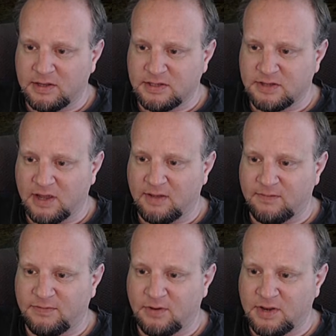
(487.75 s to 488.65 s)
So I have
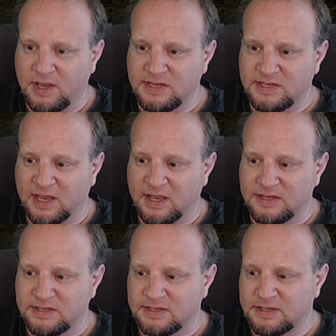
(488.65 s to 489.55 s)
13
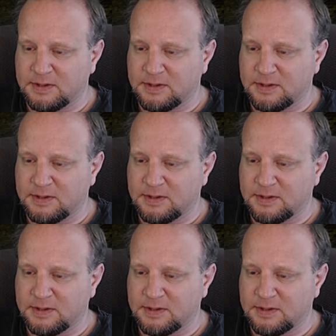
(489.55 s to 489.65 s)
seconds.